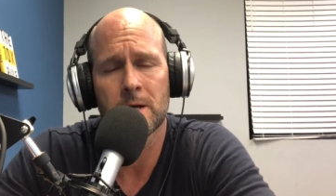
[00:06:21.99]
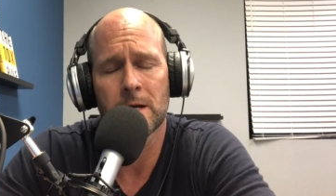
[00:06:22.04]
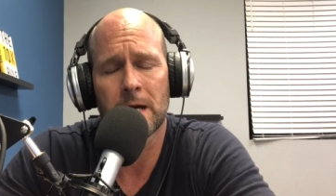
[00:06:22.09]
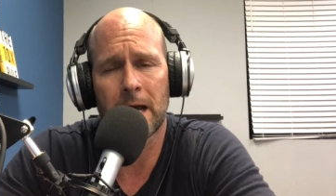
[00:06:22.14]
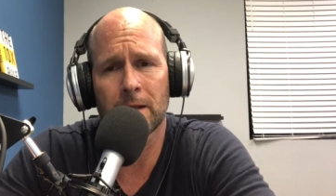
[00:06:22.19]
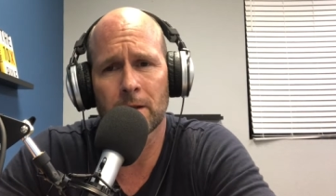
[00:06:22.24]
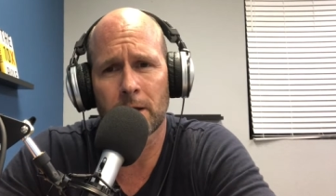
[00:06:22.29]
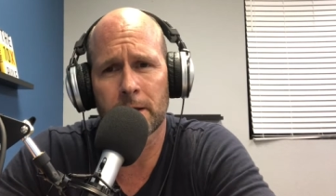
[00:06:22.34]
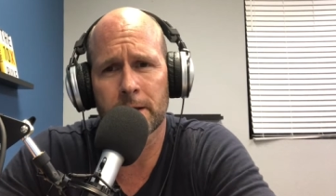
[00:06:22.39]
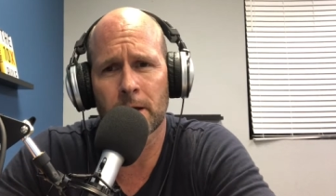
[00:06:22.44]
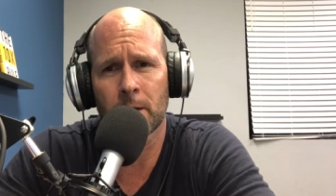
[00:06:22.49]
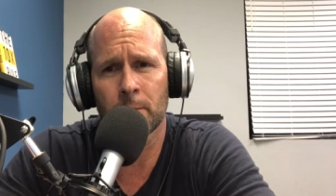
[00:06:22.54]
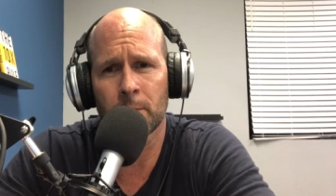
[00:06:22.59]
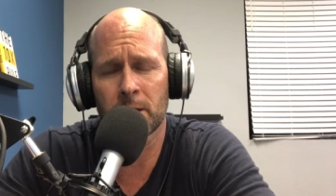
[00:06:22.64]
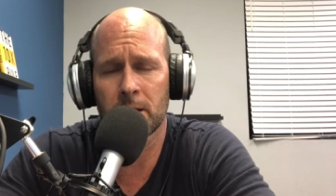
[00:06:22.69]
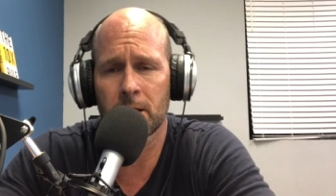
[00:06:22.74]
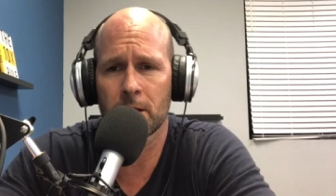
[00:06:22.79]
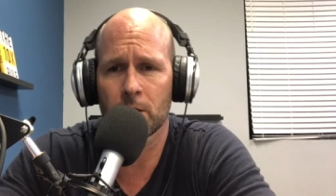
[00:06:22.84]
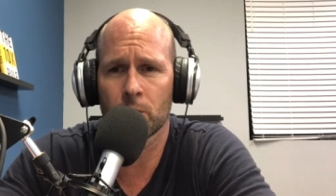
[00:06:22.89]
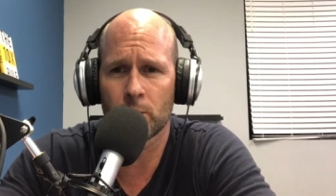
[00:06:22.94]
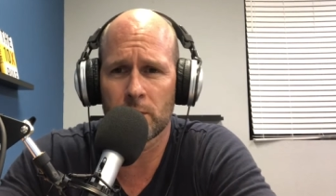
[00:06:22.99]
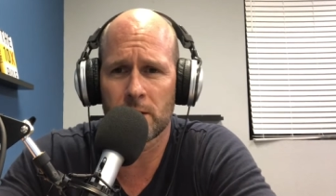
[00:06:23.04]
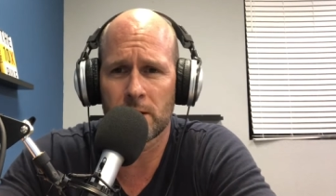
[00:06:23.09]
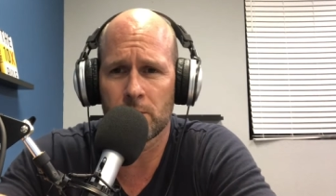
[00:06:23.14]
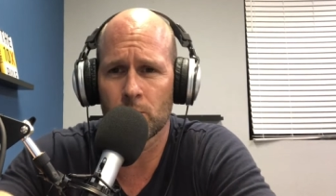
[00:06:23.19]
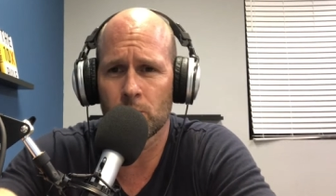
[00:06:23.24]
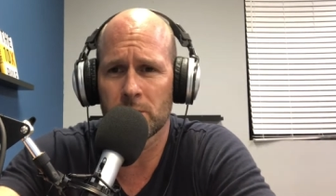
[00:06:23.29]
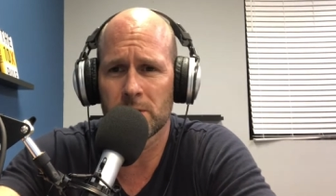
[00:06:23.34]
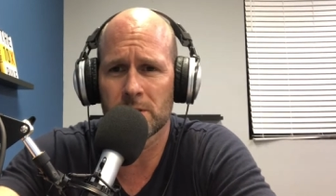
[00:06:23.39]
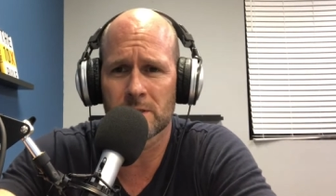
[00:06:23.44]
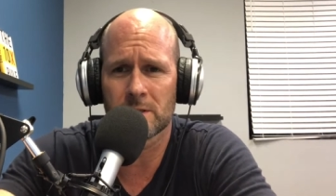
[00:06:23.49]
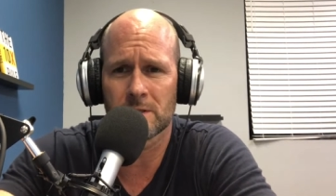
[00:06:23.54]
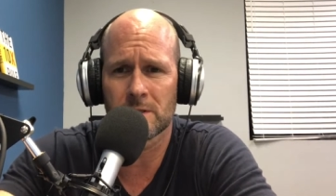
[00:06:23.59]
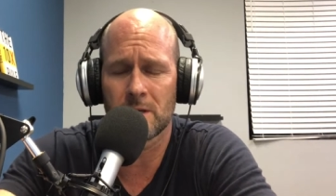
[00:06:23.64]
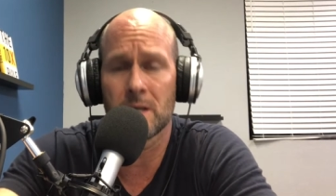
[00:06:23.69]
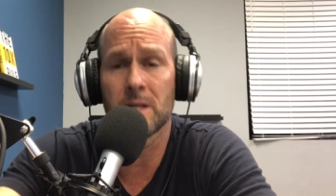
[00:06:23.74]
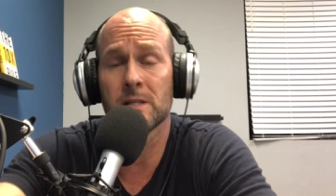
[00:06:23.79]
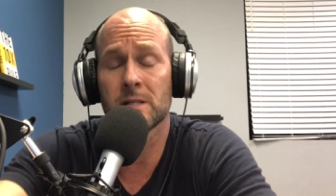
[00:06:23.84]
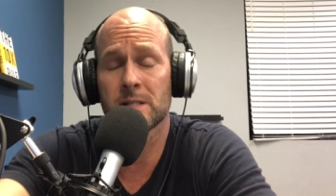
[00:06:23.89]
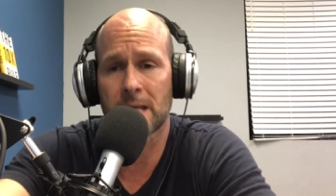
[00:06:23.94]
I like coming here.
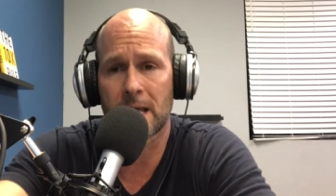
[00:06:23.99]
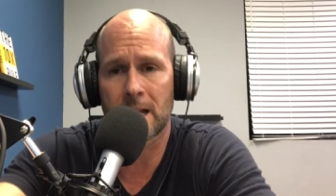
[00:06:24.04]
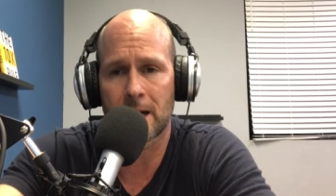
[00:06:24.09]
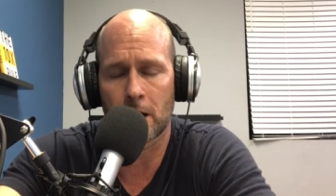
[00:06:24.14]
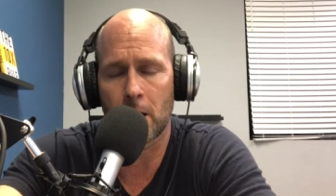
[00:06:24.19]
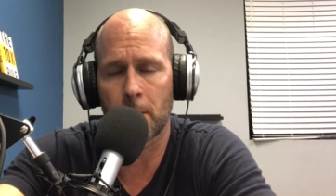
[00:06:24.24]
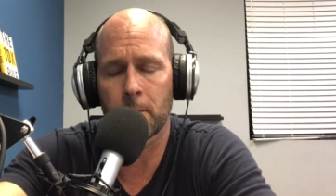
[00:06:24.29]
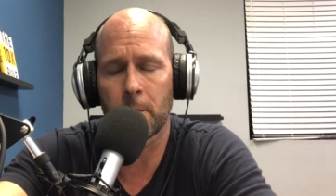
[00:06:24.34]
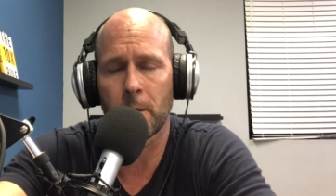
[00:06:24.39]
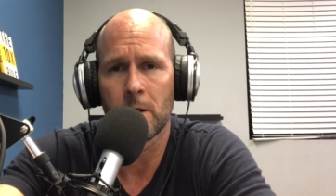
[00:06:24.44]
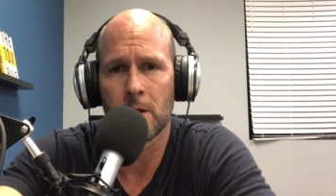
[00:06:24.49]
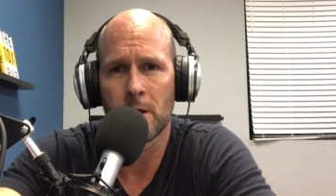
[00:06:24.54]
He set it up.